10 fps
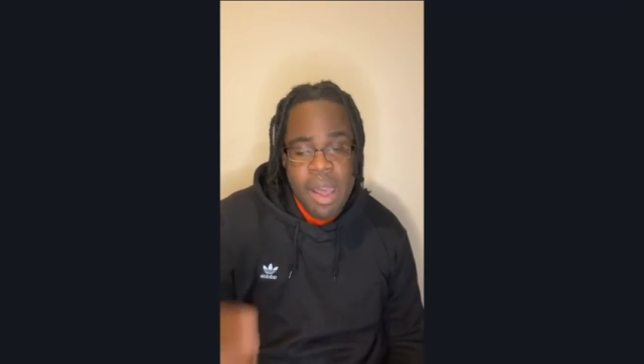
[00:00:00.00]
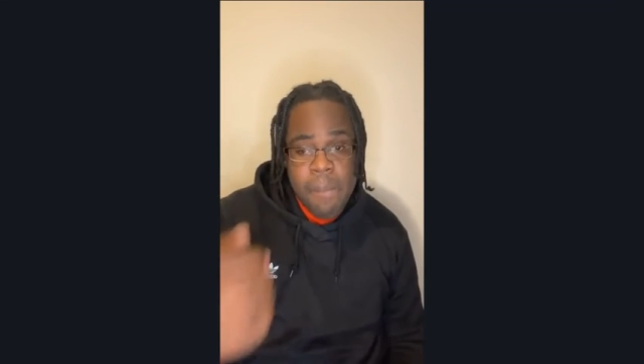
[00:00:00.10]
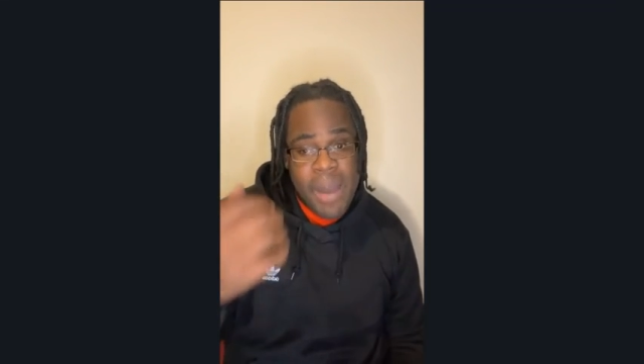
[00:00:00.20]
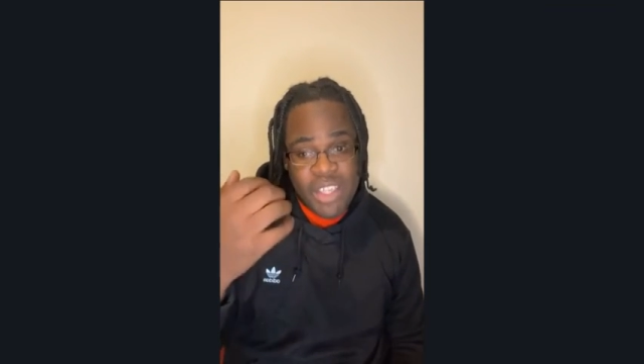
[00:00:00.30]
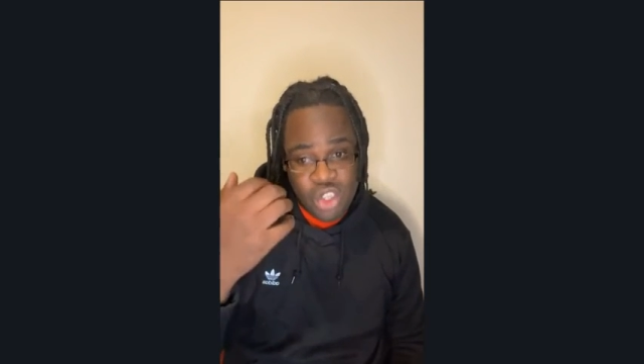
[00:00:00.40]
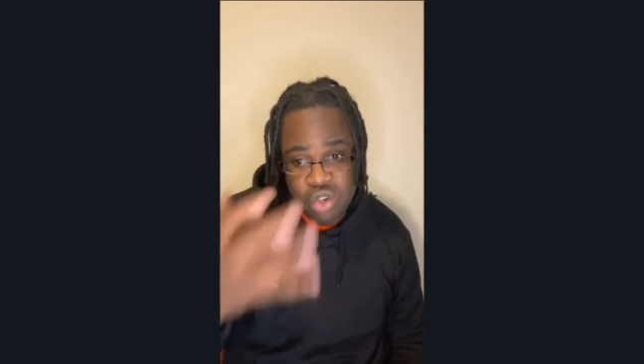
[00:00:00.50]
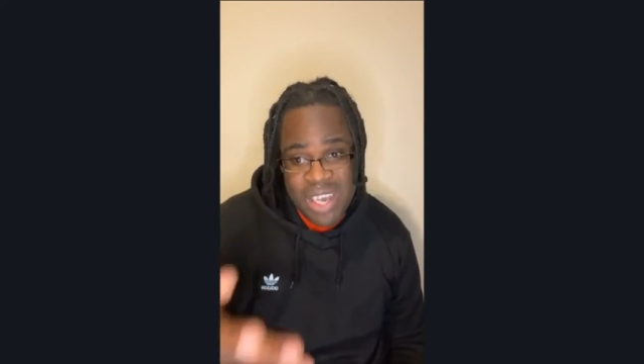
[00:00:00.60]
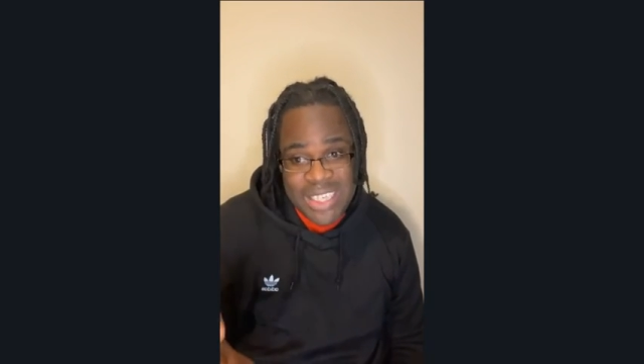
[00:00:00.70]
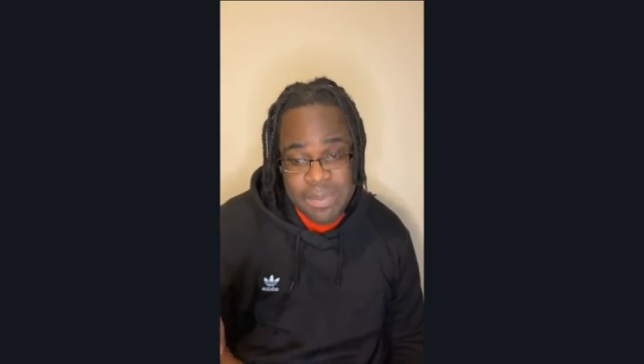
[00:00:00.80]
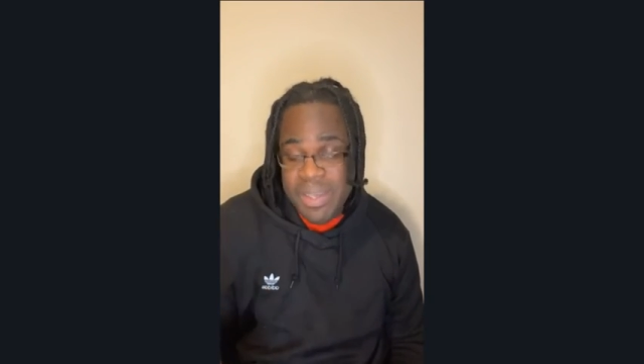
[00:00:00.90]
But
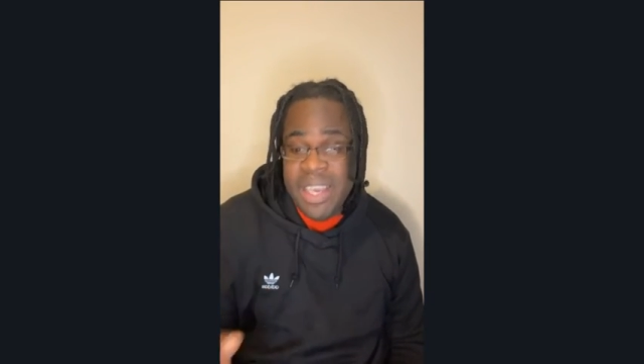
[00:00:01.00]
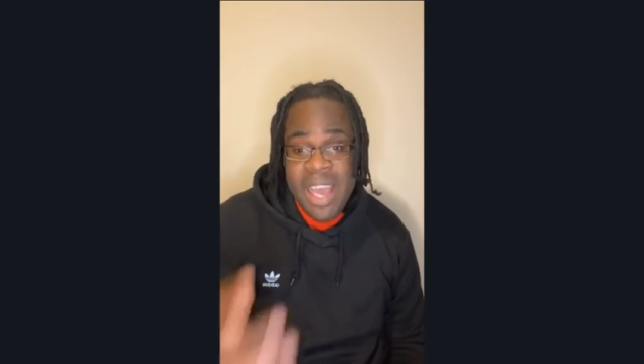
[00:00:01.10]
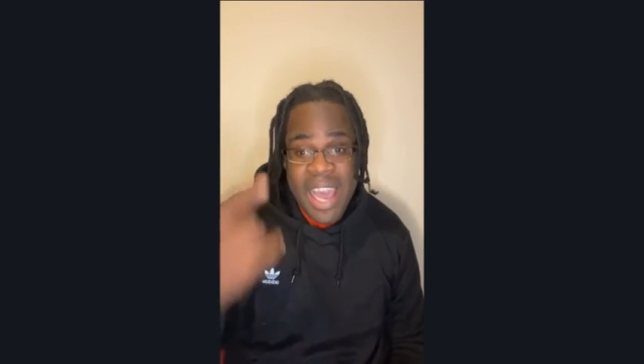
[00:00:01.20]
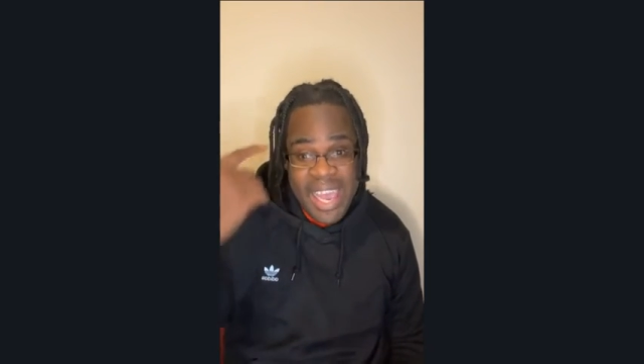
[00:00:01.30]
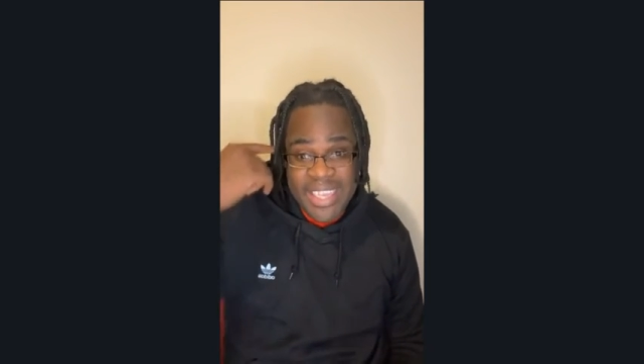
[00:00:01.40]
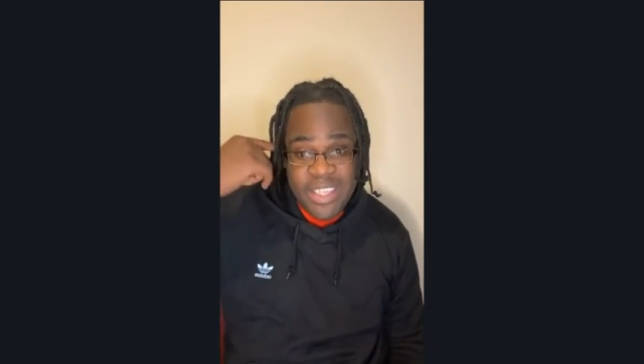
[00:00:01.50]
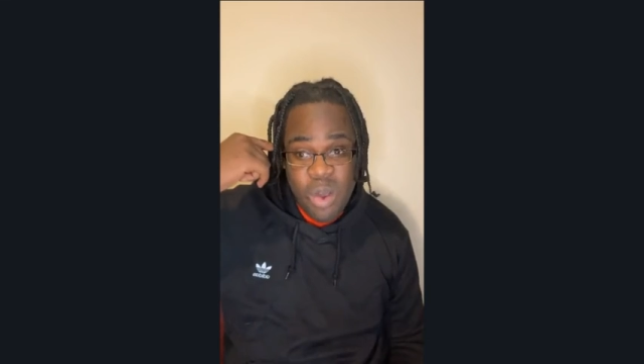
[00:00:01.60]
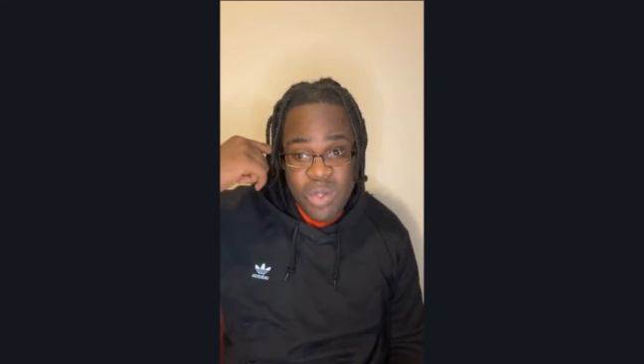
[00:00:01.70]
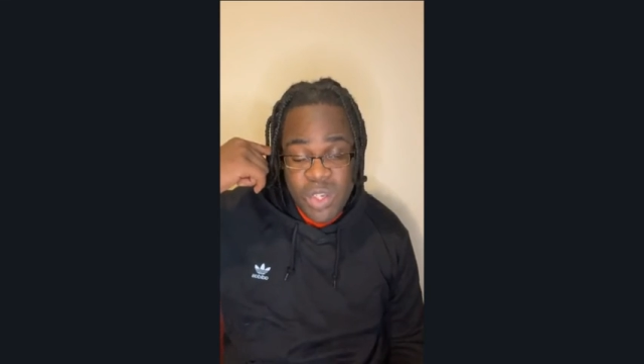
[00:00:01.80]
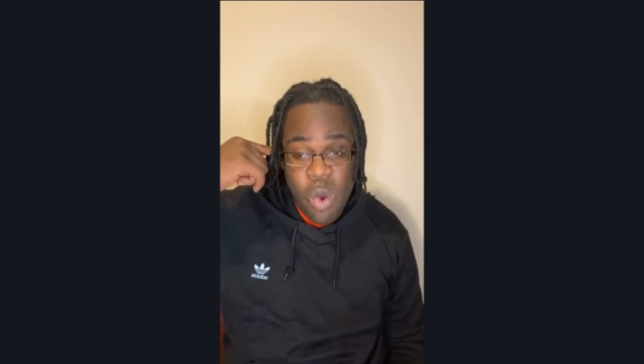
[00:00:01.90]
trust me, it is
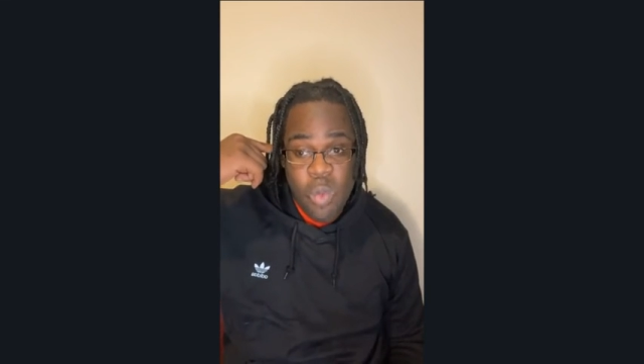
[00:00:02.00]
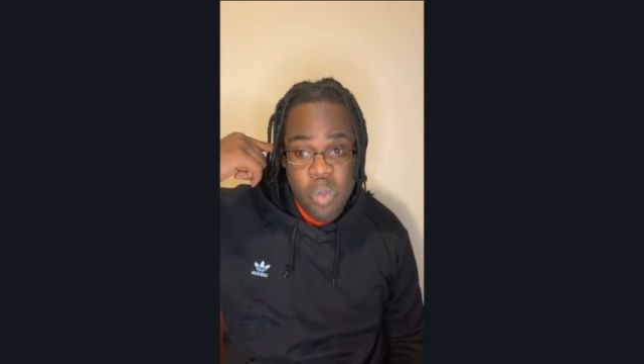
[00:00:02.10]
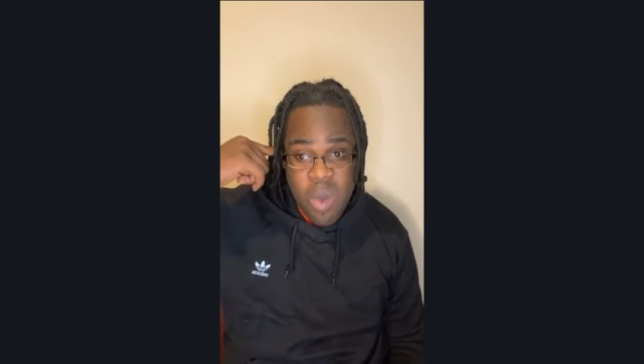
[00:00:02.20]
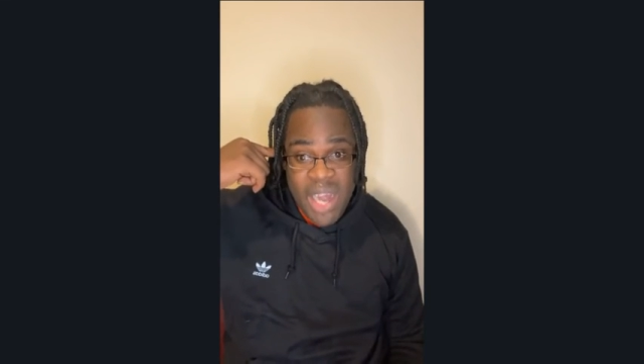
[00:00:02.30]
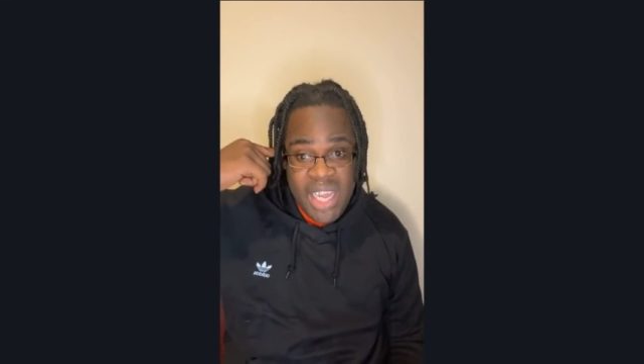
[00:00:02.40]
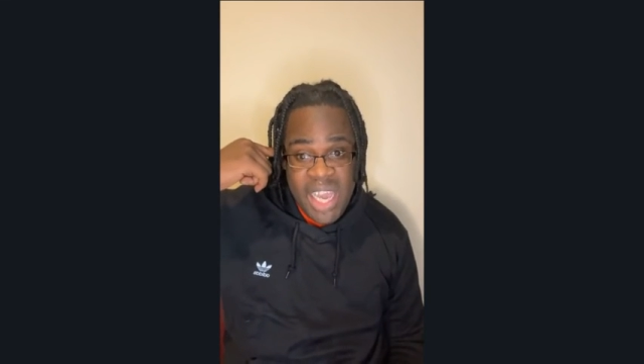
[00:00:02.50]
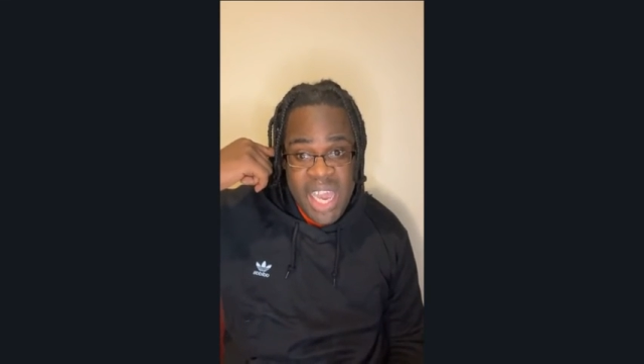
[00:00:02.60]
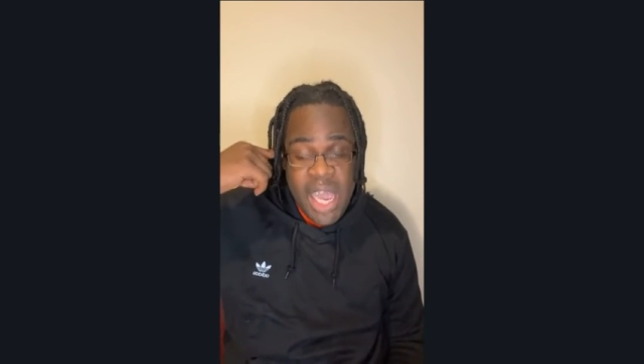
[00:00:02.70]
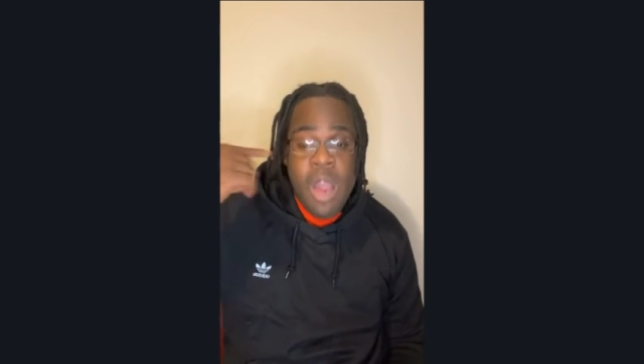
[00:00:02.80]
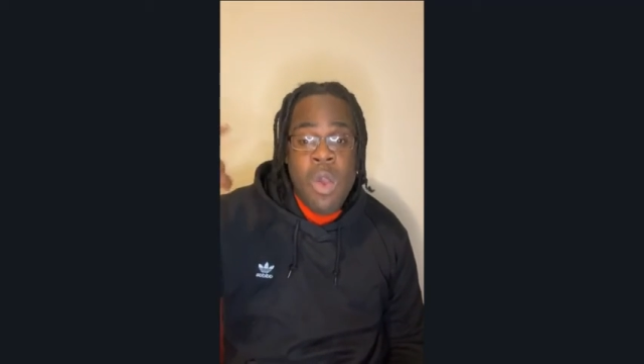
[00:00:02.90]
going to go in one ear,